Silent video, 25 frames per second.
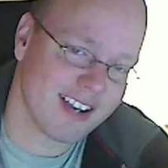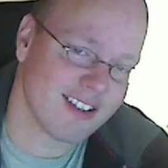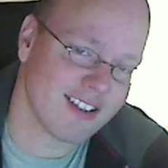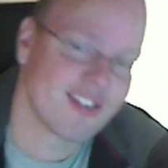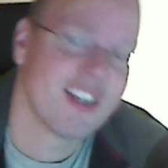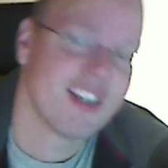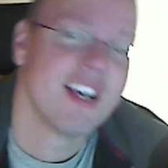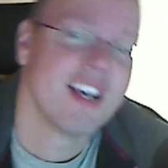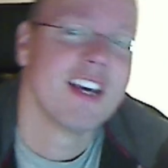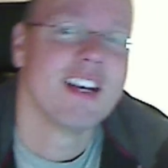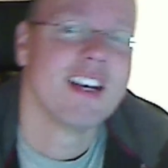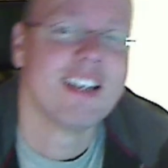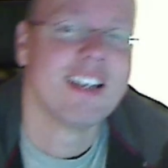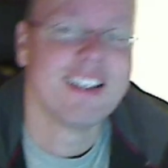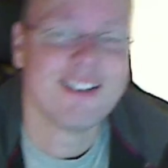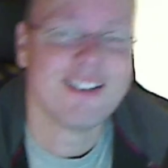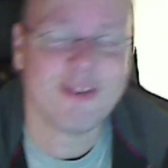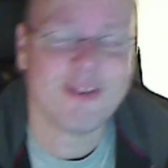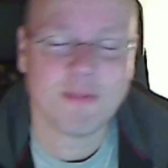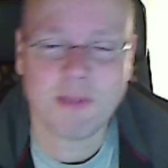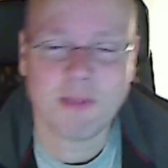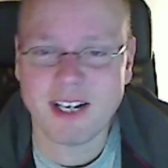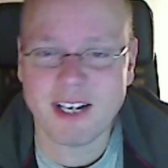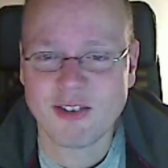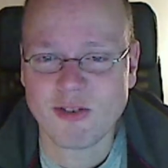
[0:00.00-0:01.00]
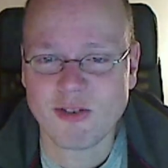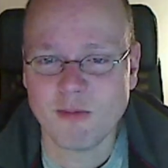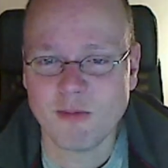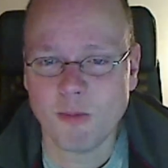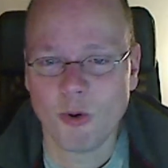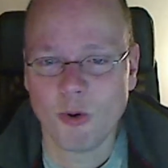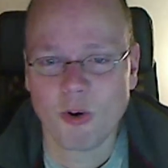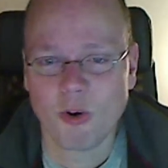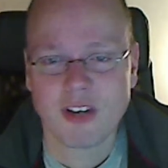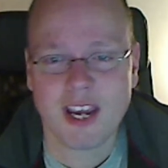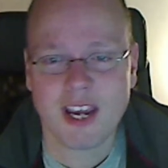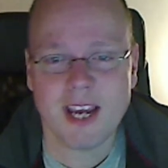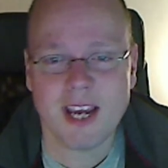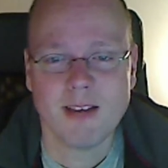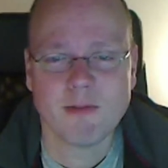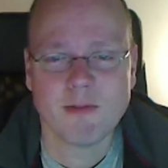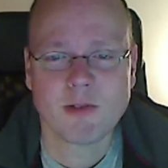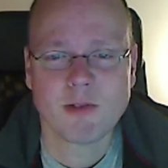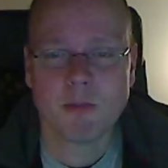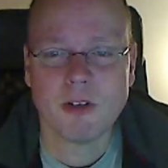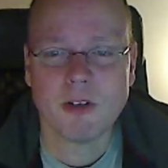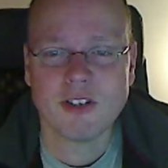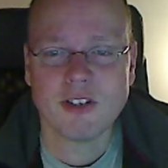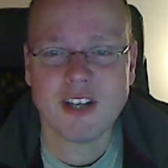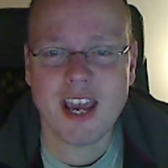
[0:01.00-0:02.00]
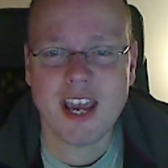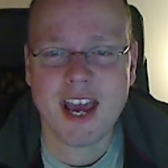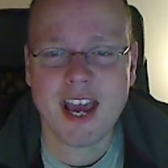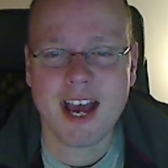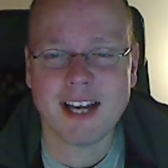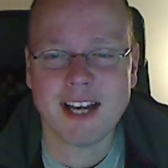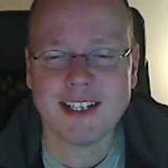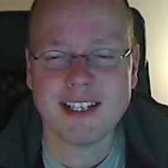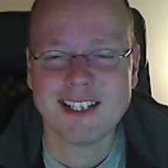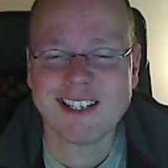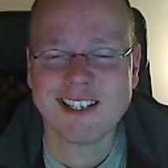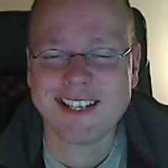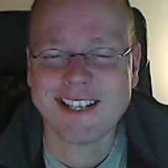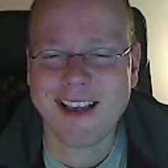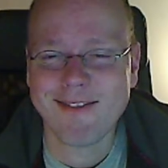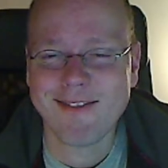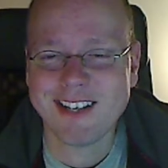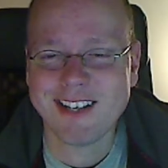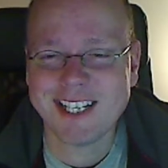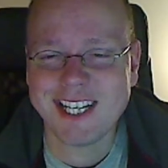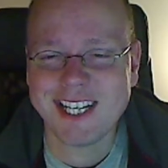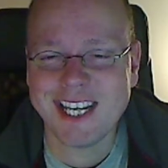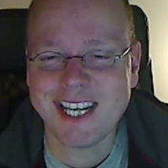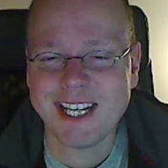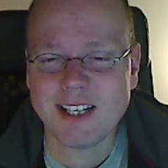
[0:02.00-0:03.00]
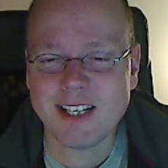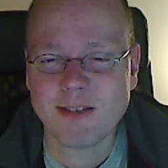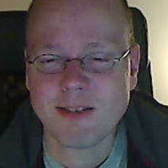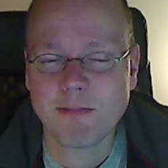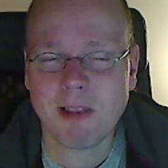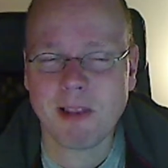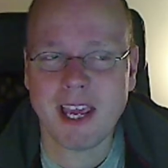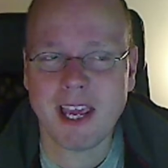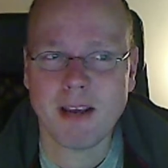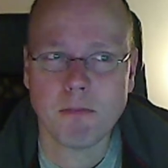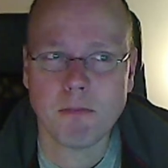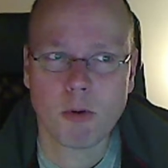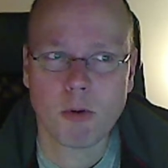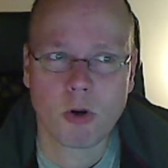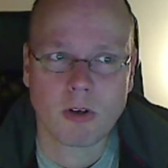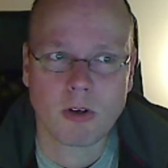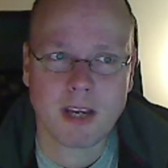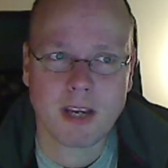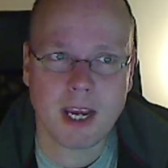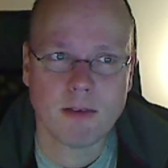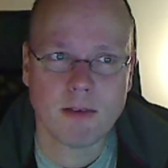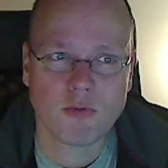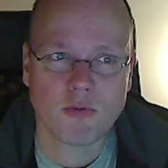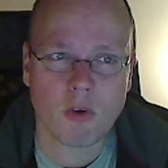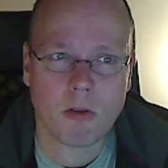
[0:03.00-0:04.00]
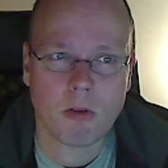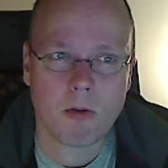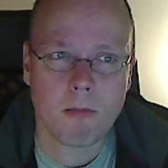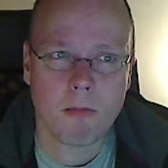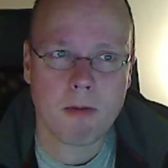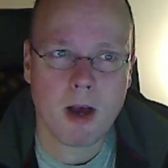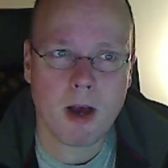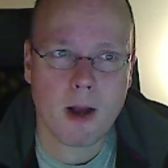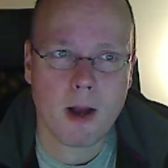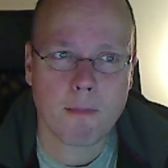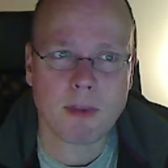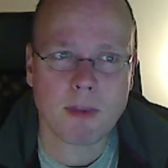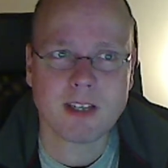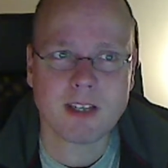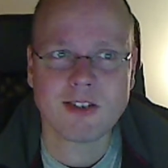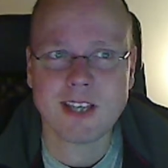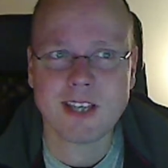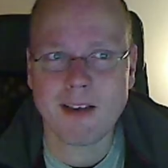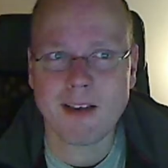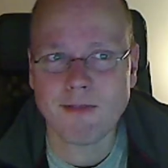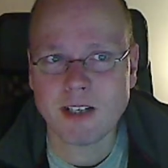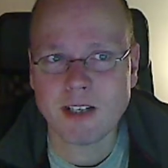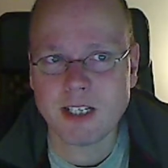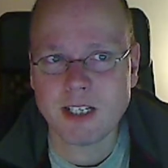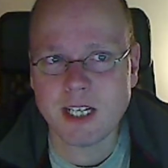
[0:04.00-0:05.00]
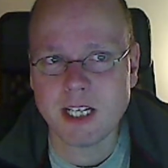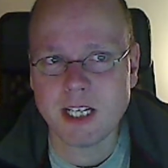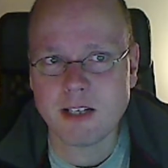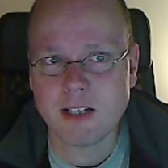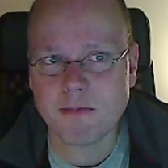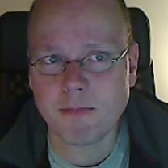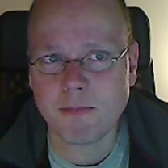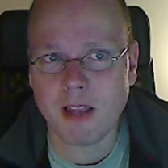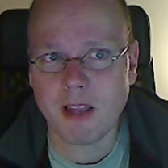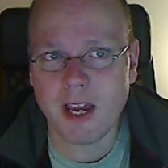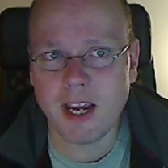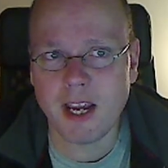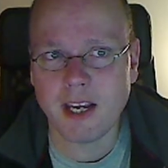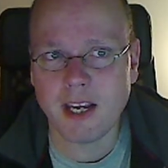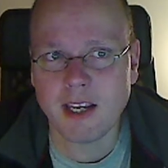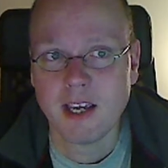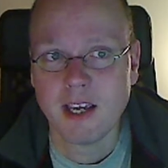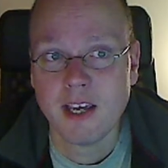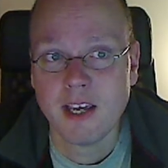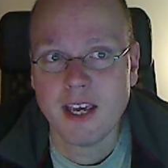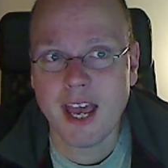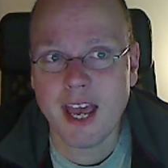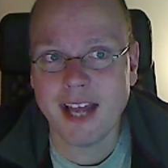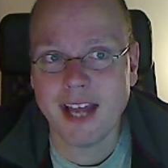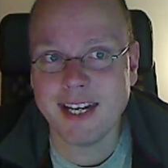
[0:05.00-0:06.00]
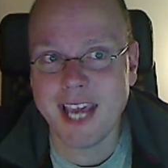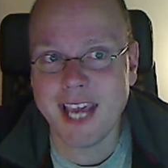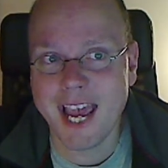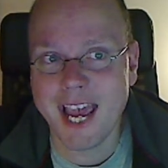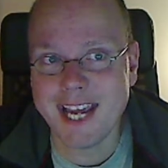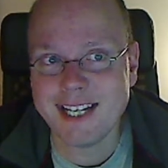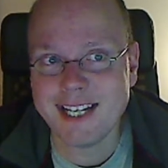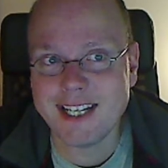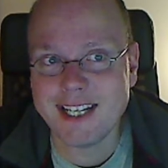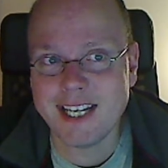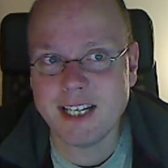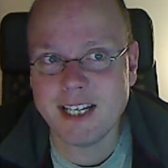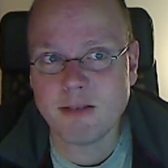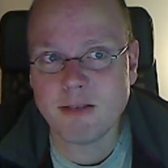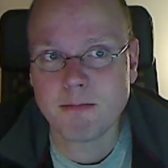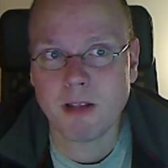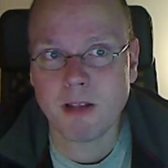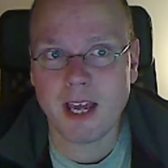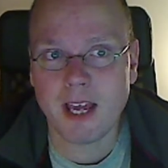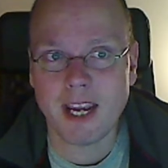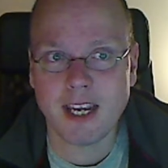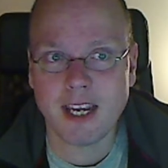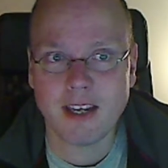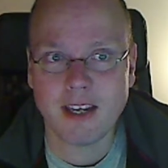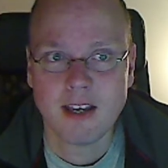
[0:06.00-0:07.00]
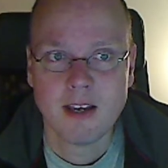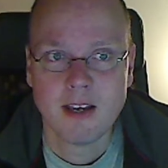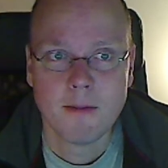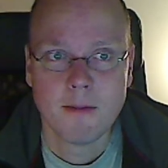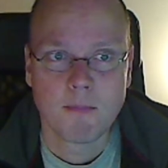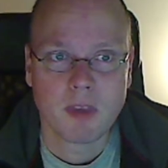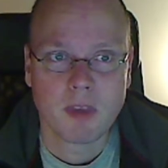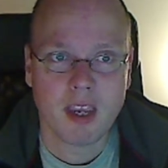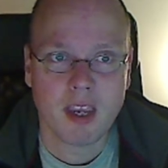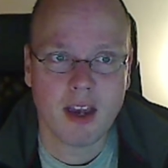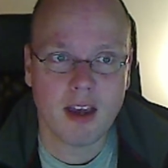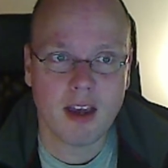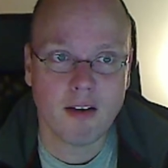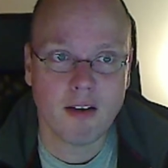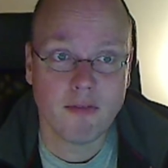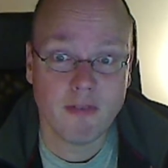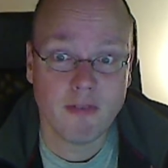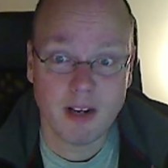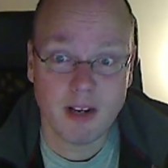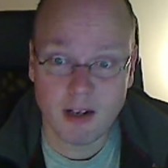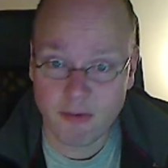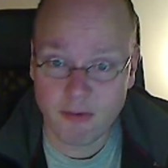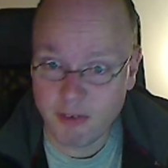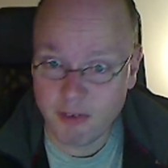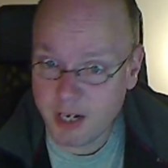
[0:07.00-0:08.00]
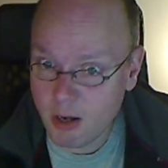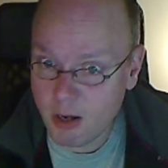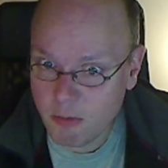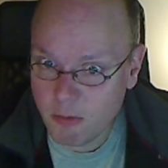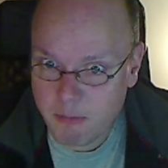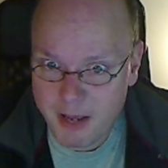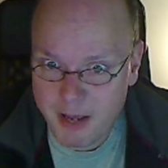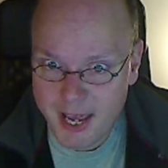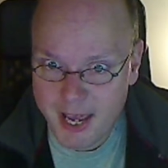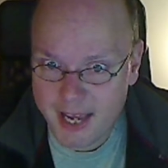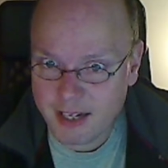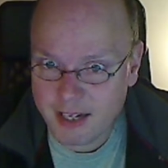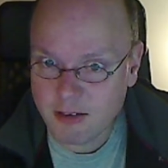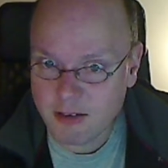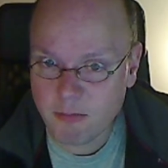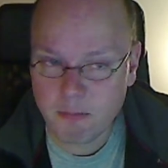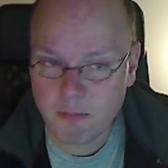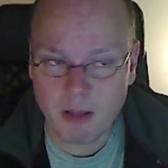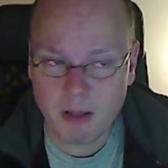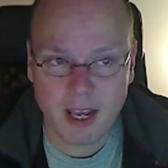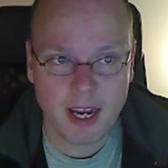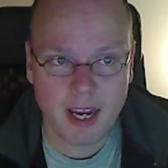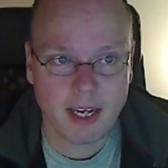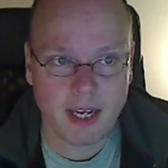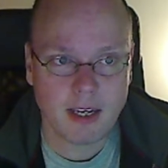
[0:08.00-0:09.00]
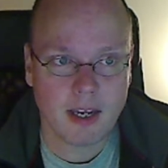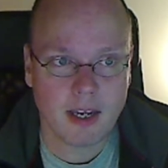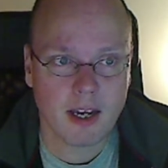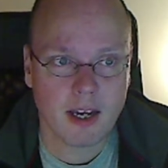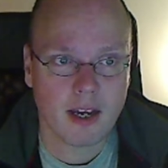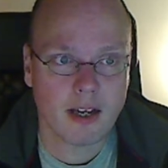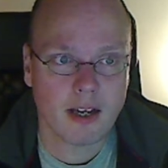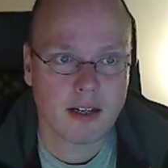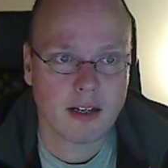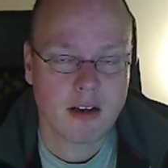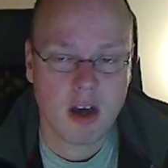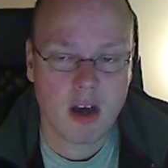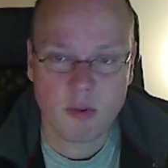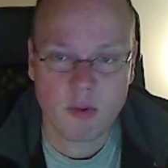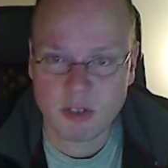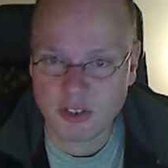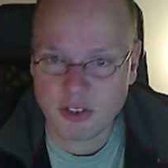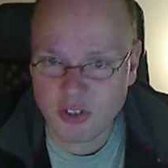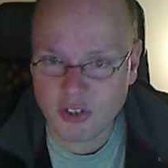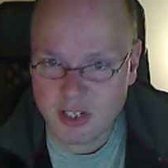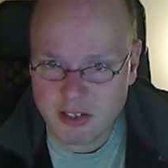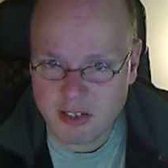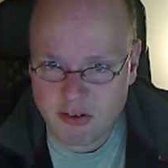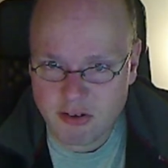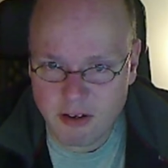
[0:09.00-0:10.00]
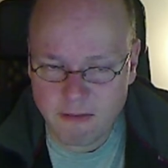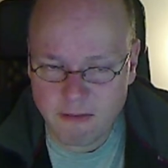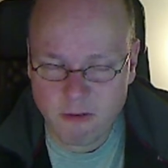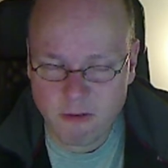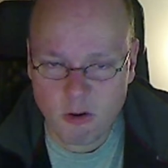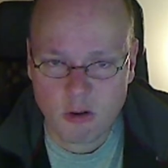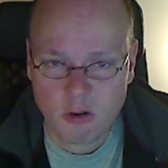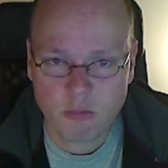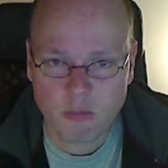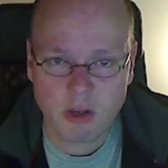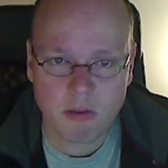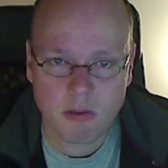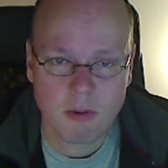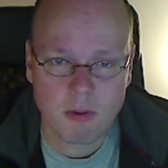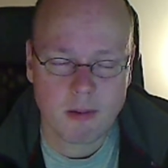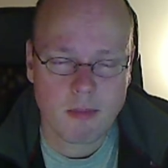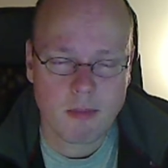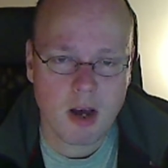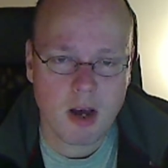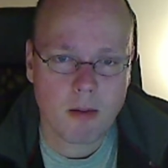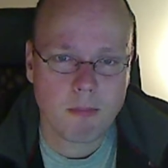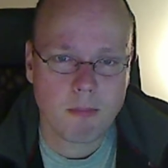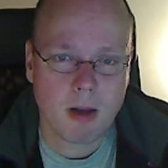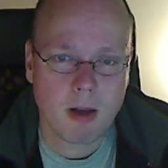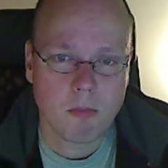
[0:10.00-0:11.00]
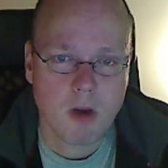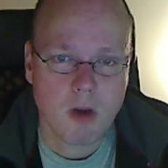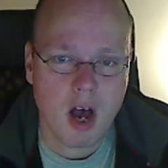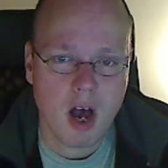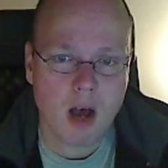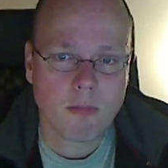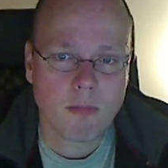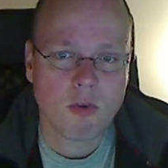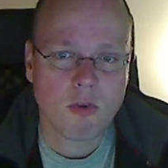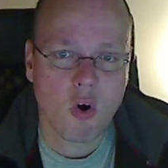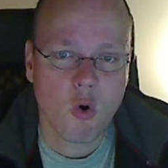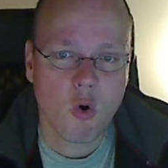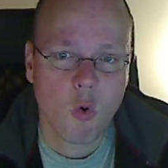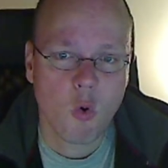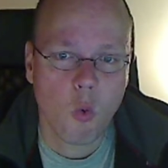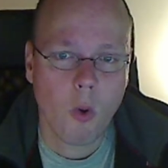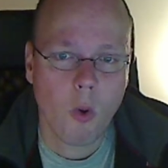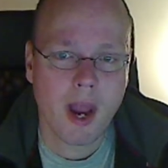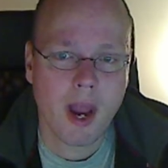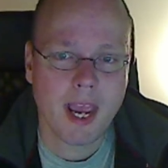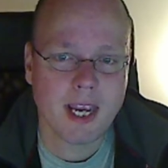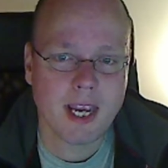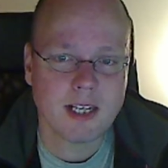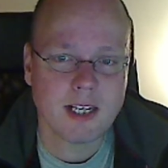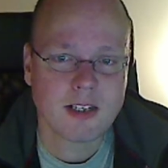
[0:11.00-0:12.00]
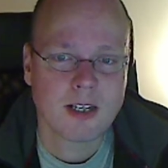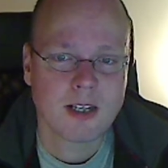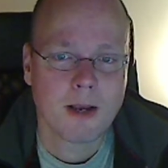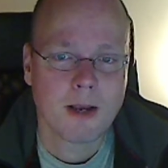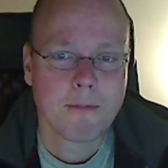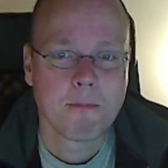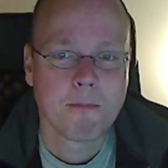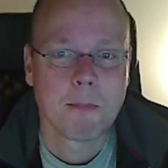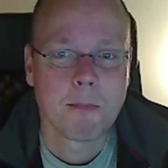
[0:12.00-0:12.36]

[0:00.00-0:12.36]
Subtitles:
us to play some board games. But yeah, the 70s playing board games with my mom, the 70s playing, and the 80s playing video pack, playing Commodore 64 with my mom. My mom always